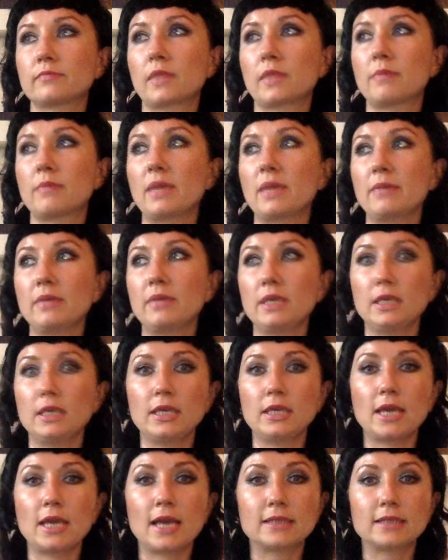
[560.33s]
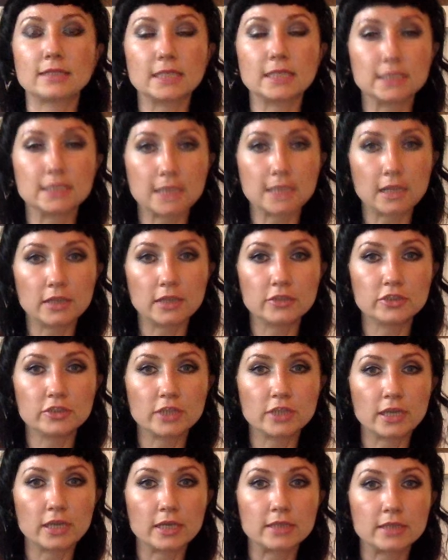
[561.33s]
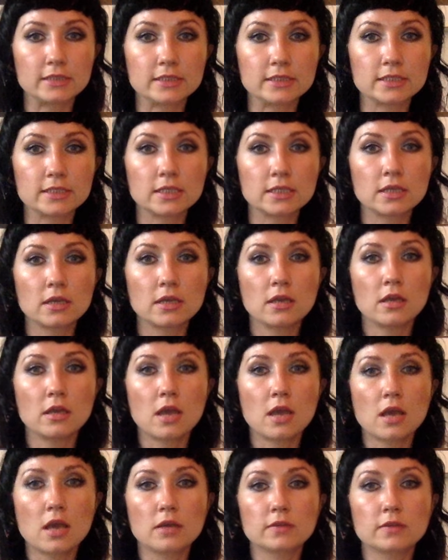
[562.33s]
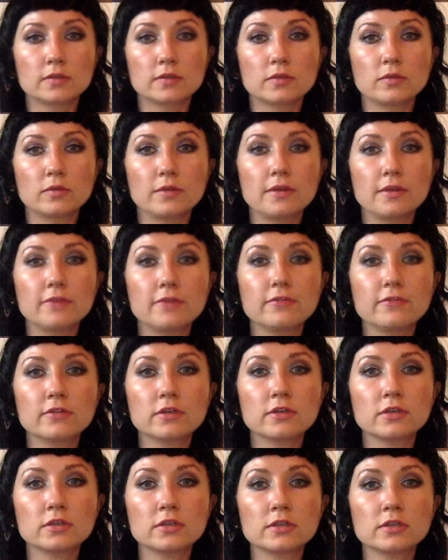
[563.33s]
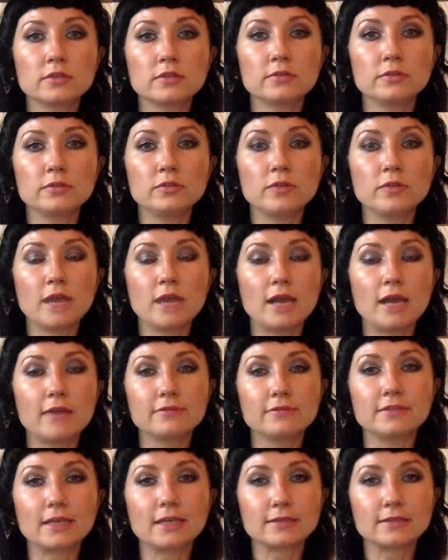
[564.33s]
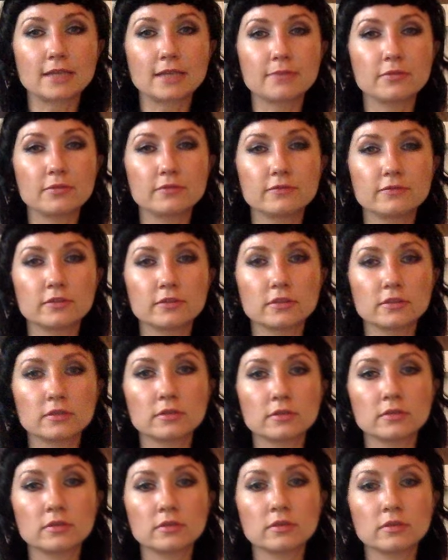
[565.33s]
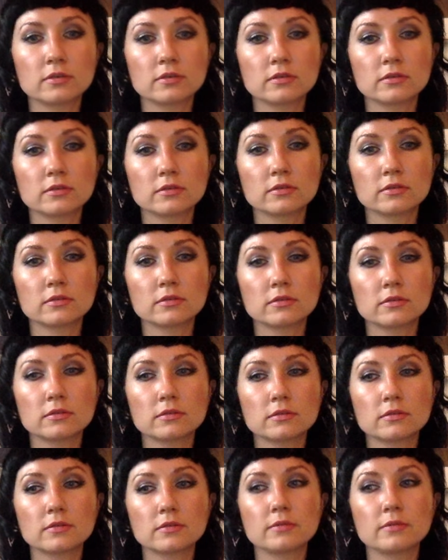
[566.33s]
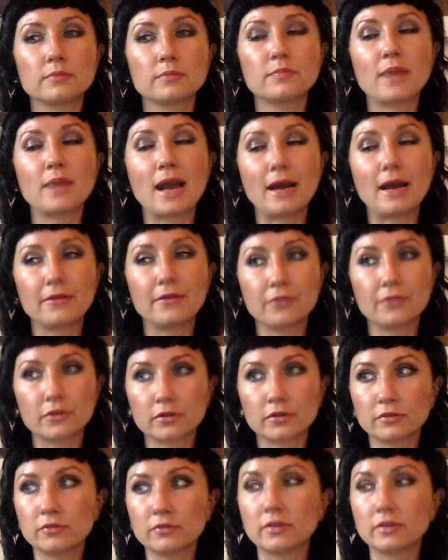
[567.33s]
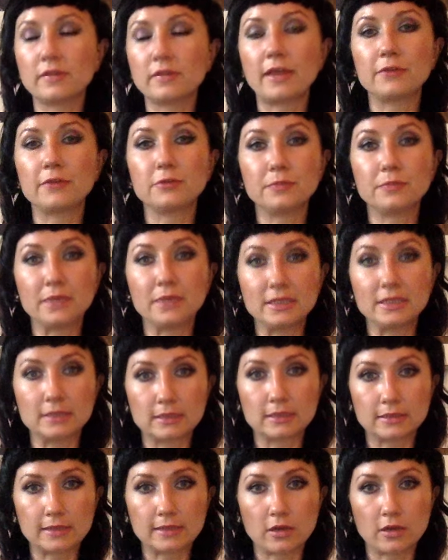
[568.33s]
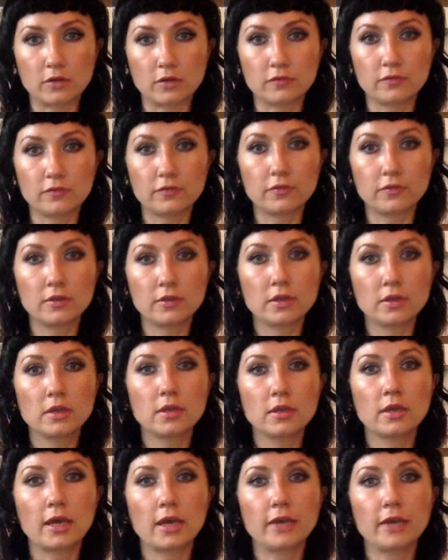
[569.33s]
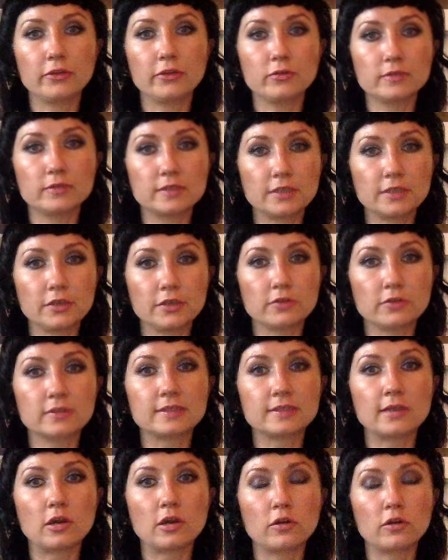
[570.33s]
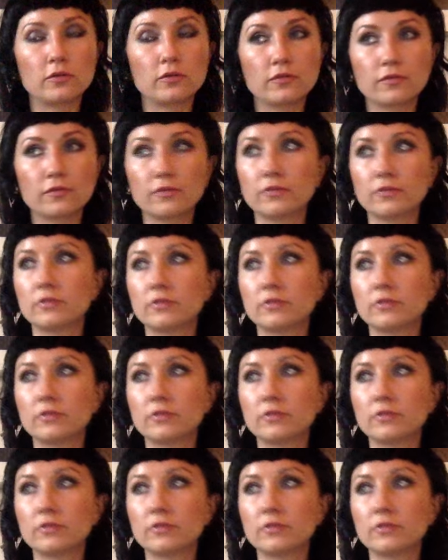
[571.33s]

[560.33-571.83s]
maybe as intelligent. So whenever you have that type of a pattern that repeats itself and you see yourself